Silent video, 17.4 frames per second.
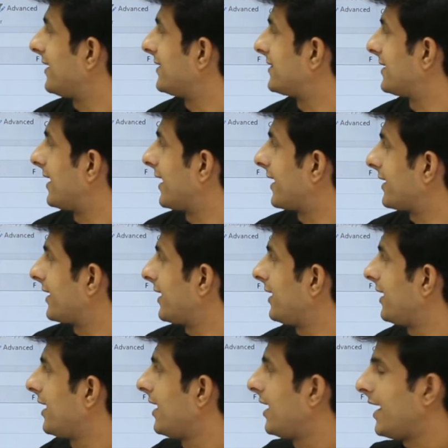is
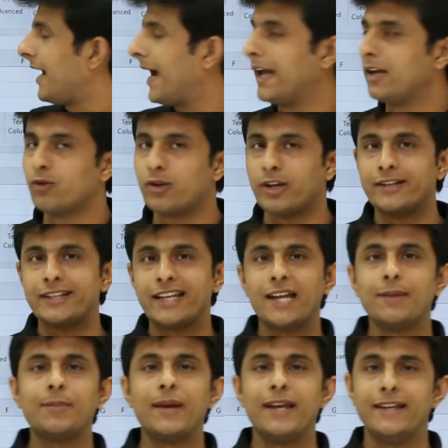selected and you can
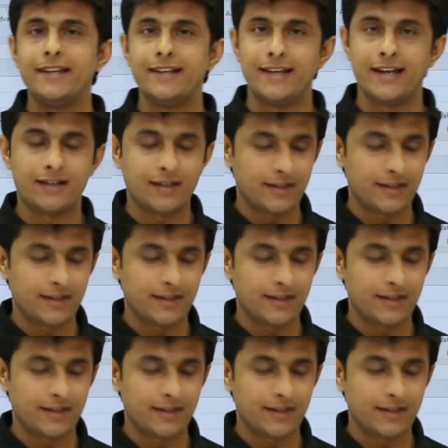type any data